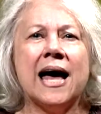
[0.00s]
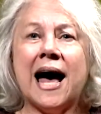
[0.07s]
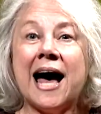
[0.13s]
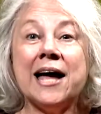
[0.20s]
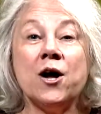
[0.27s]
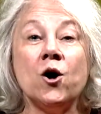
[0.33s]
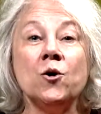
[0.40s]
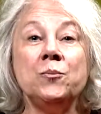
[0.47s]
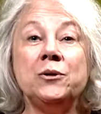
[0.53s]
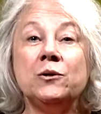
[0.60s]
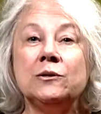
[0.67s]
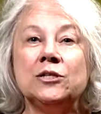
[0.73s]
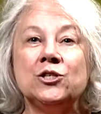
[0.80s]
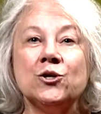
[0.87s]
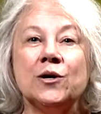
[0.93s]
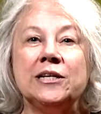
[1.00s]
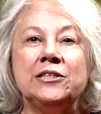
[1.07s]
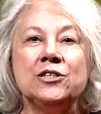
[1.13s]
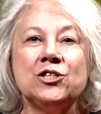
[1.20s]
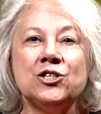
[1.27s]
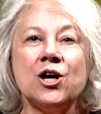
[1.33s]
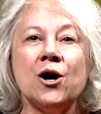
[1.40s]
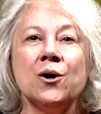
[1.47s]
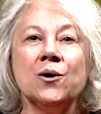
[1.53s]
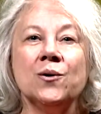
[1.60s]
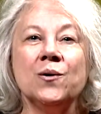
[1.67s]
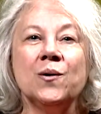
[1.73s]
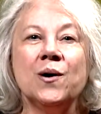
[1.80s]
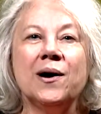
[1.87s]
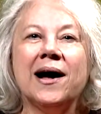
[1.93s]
I hope you enjoyed the show.